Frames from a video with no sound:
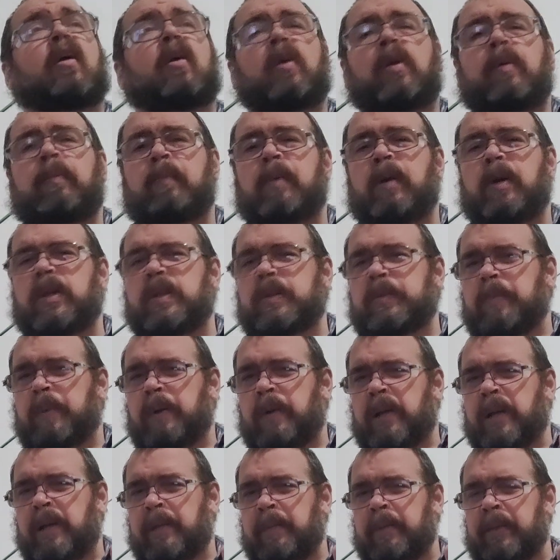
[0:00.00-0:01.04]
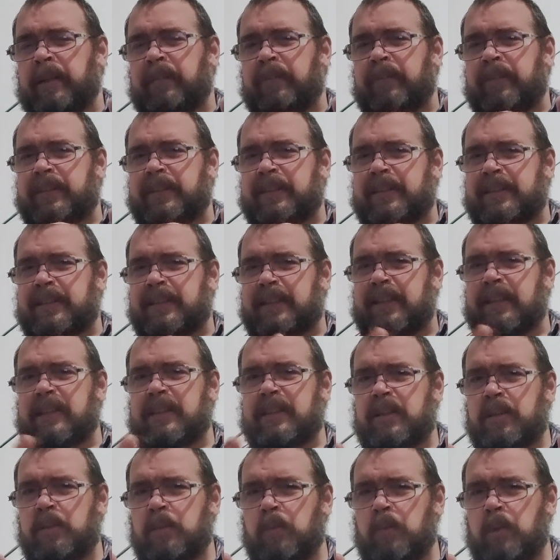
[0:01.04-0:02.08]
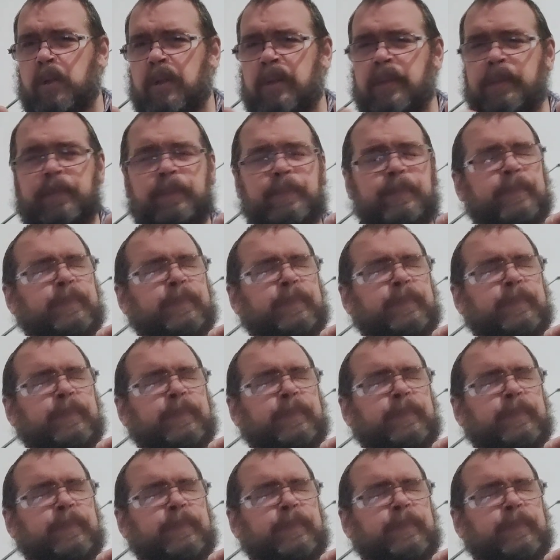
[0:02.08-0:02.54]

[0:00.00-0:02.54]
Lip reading: On a Mossberg, I believe it's 6 in 1.